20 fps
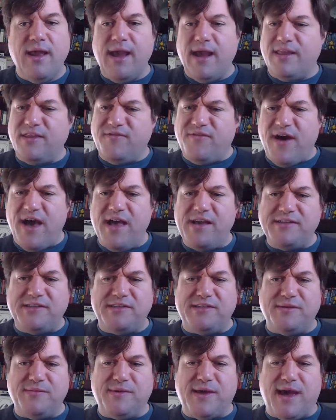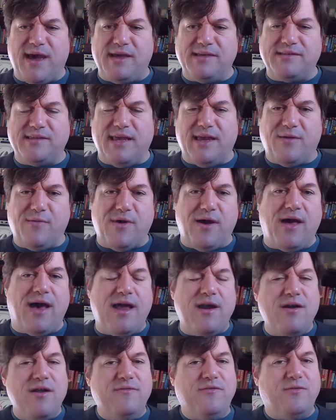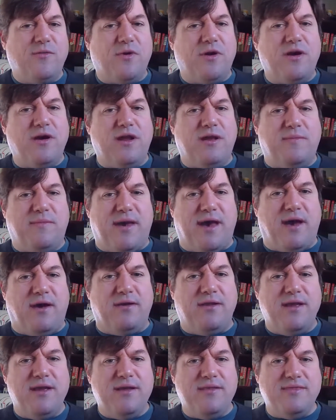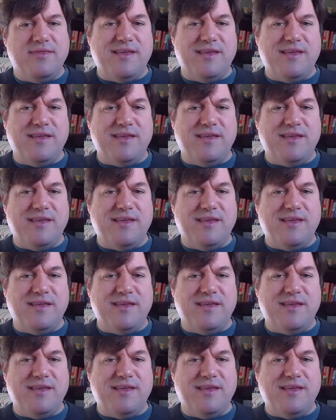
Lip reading: And the file system guy is like, well, I don't have to worry about